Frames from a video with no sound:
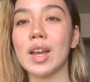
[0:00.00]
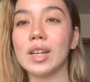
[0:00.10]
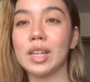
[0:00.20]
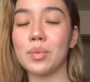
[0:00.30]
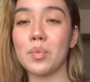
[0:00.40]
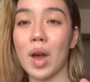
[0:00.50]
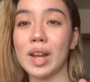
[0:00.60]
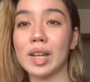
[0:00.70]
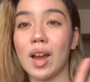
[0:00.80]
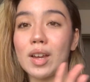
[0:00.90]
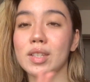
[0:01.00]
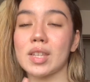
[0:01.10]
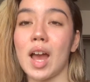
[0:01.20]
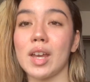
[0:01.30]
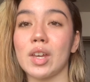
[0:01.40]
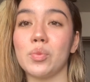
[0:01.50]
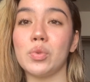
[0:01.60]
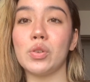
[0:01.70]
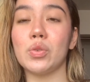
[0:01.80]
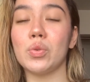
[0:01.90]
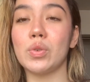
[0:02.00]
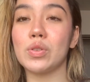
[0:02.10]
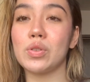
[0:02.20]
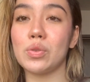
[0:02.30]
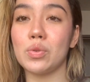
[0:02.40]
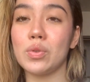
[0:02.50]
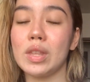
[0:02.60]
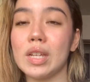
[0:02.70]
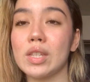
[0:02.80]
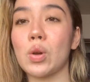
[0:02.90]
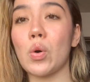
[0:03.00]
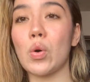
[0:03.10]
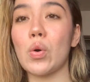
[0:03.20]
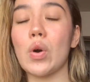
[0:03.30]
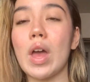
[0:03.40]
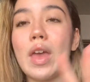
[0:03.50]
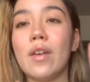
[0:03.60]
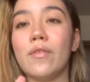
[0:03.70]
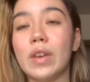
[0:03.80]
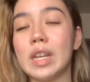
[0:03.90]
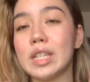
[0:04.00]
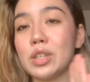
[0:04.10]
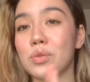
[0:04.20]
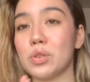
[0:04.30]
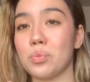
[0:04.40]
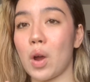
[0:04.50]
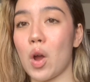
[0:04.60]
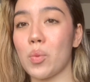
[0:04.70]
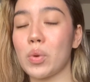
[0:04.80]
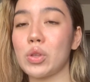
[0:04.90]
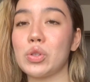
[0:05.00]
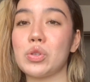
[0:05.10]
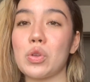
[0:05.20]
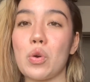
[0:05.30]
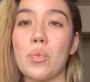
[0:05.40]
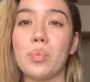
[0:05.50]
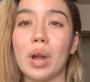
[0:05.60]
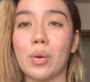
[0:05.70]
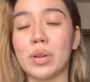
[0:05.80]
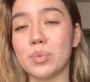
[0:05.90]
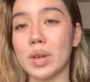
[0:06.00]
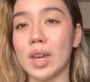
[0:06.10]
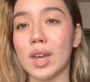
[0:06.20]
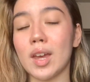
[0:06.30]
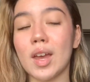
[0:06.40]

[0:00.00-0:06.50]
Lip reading: Keep in mind, guys, I am new to this whole fitness YouTube realm, so bear with me.